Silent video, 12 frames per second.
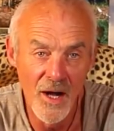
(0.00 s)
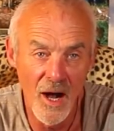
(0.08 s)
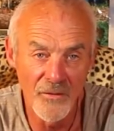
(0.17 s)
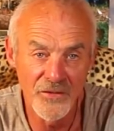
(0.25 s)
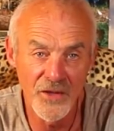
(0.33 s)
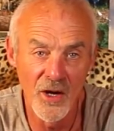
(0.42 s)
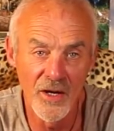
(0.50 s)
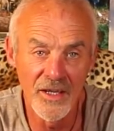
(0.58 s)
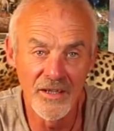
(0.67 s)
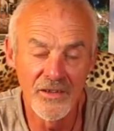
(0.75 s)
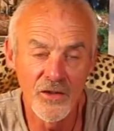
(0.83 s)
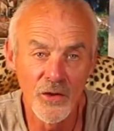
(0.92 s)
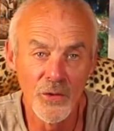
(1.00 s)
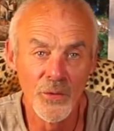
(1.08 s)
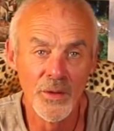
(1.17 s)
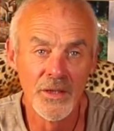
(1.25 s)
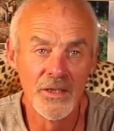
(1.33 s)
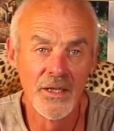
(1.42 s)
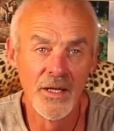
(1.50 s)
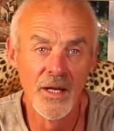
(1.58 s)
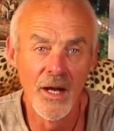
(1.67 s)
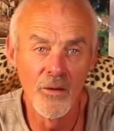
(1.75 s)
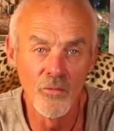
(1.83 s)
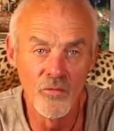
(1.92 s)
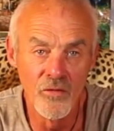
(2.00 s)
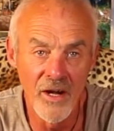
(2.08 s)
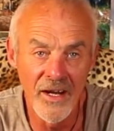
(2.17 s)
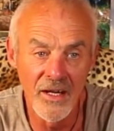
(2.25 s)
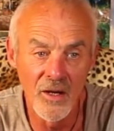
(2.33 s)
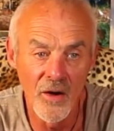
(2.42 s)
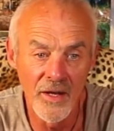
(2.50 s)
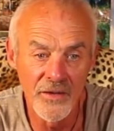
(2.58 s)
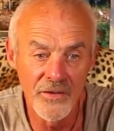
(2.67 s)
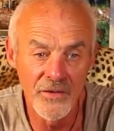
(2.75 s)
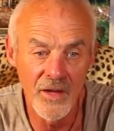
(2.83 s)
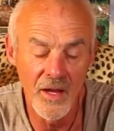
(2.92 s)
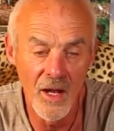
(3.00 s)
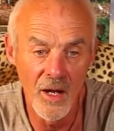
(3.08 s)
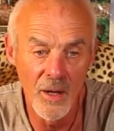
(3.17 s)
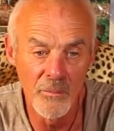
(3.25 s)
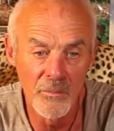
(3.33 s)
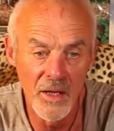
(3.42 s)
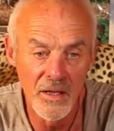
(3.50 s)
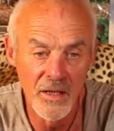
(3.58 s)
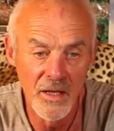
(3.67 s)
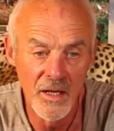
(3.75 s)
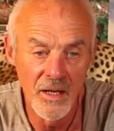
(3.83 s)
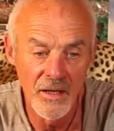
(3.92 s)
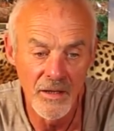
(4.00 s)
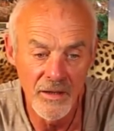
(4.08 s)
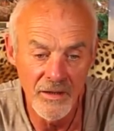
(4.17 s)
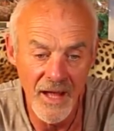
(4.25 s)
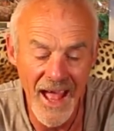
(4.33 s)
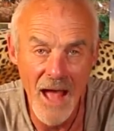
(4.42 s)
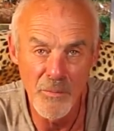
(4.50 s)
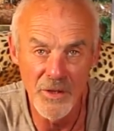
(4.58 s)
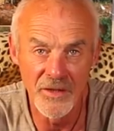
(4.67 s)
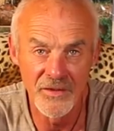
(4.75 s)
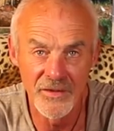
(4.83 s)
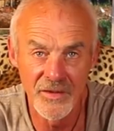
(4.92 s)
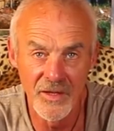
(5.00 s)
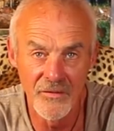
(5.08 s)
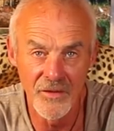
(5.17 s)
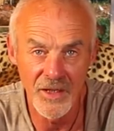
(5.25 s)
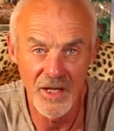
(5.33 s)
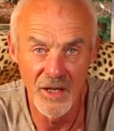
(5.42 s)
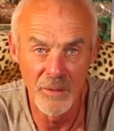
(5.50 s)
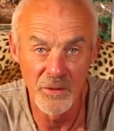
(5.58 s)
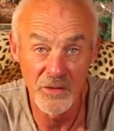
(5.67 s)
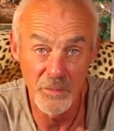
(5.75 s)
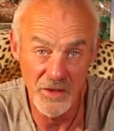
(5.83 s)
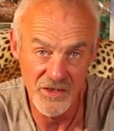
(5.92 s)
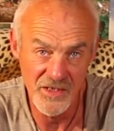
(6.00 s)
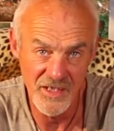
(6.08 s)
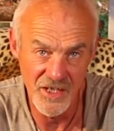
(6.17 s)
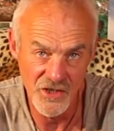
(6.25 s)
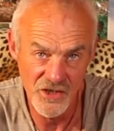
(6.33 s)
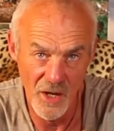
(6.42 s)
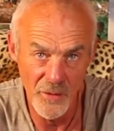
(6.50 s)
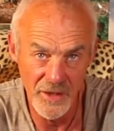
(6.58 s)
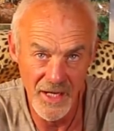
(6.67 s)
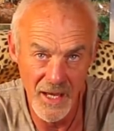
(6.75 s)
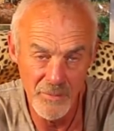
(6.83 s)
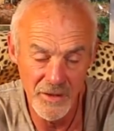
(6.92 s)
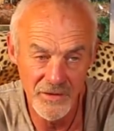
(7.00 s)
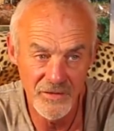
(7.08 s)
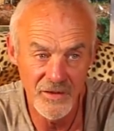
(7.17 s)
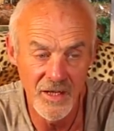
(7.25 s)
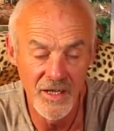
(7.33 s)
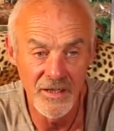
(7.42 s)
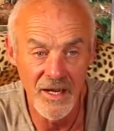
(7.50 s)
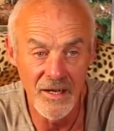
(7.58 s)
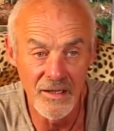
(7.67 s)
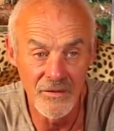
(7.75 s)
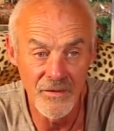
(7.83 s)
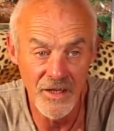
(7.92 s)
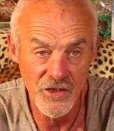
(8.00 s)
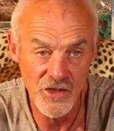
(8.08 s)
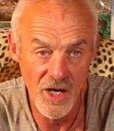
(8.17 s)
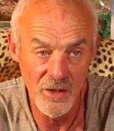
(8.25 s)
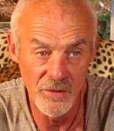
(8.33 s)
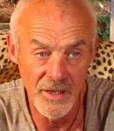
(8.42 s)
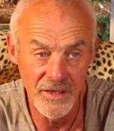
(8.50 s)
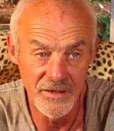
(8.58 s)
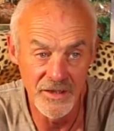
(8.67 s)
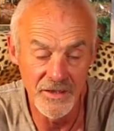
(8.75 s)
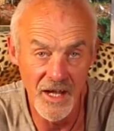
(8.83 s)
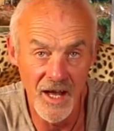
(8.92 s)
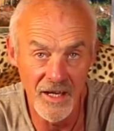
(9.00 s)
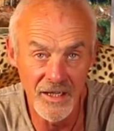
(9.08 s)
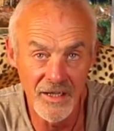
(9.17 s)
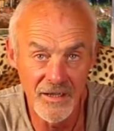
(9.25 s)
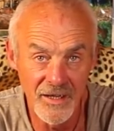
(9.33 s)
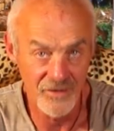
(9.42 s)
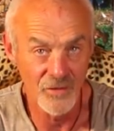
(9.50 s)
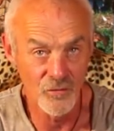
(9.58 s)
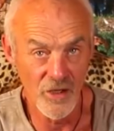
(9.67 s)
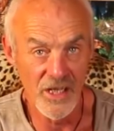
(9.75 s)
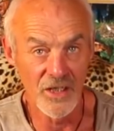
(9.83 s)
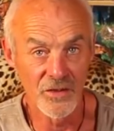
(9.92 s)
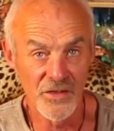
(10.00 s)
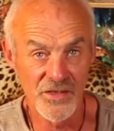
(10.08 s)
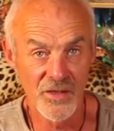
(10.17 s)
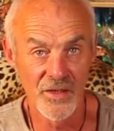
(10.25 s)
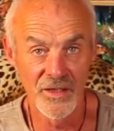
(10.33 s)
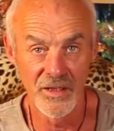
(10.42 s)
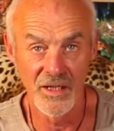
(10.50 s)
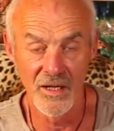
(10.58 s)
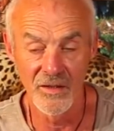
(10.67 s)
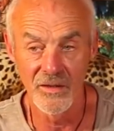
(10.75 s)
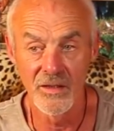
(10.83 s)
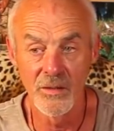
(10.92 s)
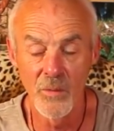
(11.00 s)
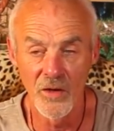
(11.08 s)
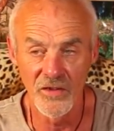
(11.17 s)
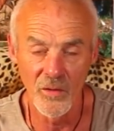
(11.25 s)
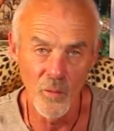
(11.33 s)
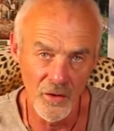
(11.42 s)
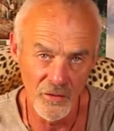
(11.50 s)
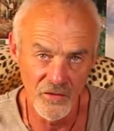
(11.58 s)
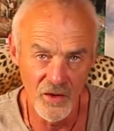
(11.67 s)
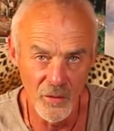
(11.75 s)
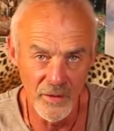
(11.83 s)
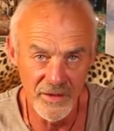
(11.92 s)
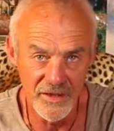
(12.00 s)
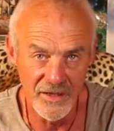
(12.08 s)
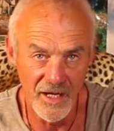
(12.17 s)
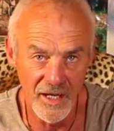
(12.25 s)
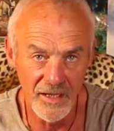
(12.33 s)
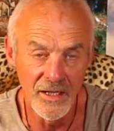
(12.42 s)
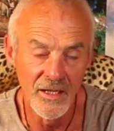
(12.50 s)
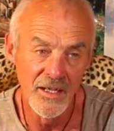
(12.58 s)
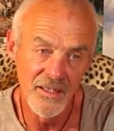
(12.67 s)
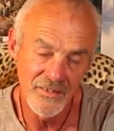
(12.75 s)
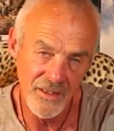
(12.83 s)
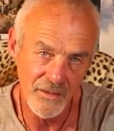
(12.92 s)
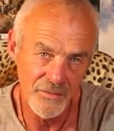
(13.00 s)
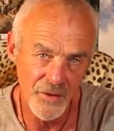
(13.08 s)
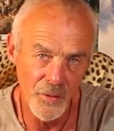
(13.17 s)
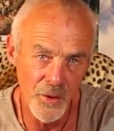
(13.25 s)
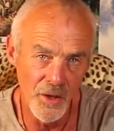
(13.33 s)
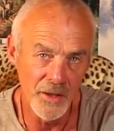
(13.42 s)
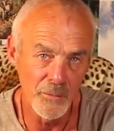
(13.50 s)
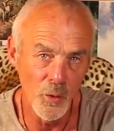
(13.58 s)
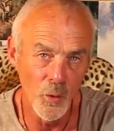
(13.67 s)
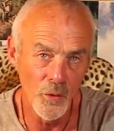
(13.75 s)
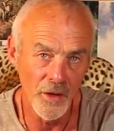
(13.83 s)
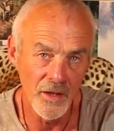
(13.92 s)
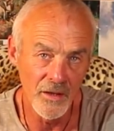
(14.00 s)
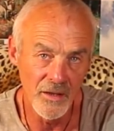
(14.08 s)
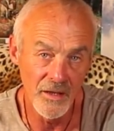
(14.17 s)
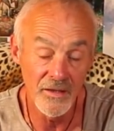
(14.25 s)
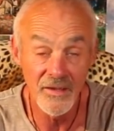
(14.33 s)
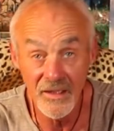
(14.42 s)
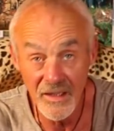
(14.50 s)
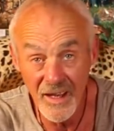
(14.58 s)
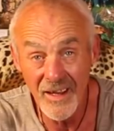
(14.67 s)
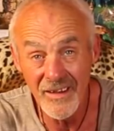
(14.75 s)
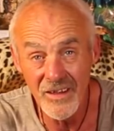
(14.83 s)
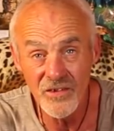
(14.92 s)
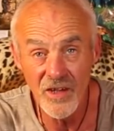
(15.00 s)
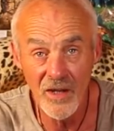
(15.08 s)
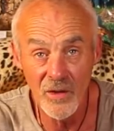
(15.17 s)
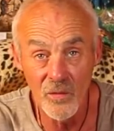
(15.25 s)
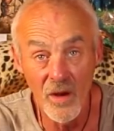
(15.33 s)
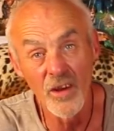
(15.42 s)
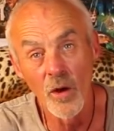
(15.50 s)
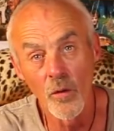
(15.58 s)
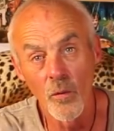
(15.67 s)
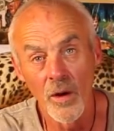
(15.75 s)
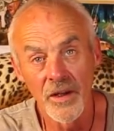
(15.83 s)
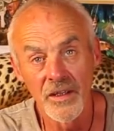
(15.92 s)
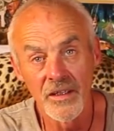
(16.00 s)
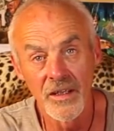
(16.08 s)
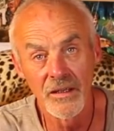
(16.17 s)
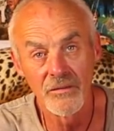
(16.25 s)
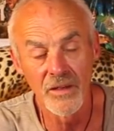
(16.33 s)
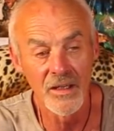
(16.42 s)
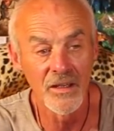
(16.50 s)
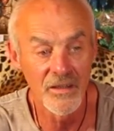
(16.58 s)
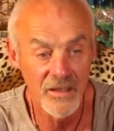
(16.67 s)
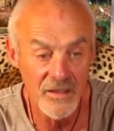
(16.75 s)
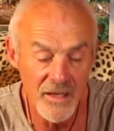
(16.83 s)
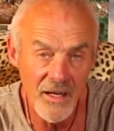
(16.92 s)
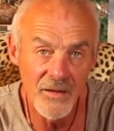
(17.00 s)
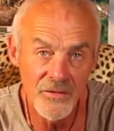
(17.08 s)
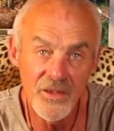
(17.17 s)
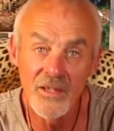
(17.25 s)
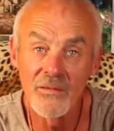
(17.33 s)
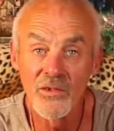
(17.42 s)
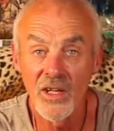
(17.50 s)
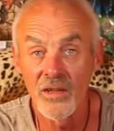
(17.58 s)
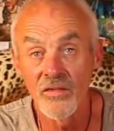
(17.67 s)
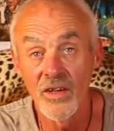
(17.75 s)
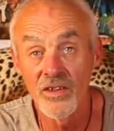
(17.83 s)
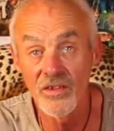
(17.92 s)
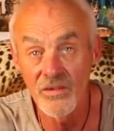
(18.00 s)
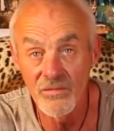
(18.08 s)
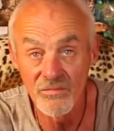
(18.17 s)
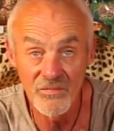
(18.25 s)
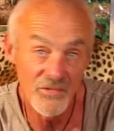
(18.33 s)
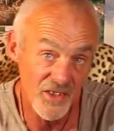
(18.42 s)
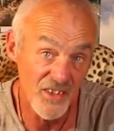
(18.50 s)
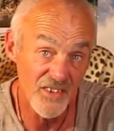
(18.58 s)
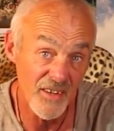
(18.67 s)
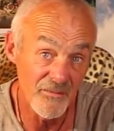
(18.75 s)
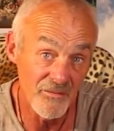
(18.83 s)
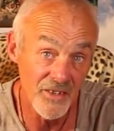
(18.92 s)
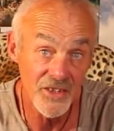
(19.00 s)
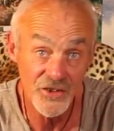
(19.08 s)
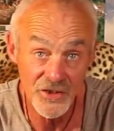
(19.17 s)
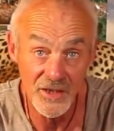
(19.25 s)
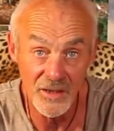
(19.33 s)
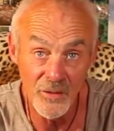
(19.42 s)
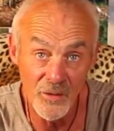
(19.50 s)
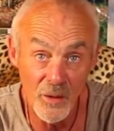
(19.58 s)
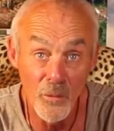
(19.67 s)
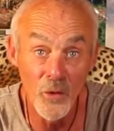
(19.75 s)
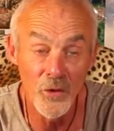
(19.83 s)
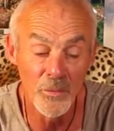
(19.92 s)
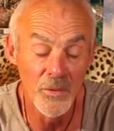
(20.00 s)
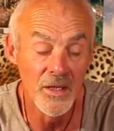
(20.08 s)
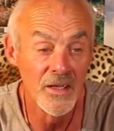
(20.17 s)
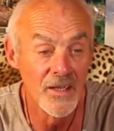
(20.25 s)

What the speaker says: I've started to realise the habits of the carp, especially their showing habits. Now, if they show in the day, that's a really good sign. You know, you might see 1 or 2 in the day, see a few early morning, and think, yeah, they're showing all right. The odd one in the evening, and think, yeah, I've seen 6 fish, I've seen 7 fish. You know, I'm on them.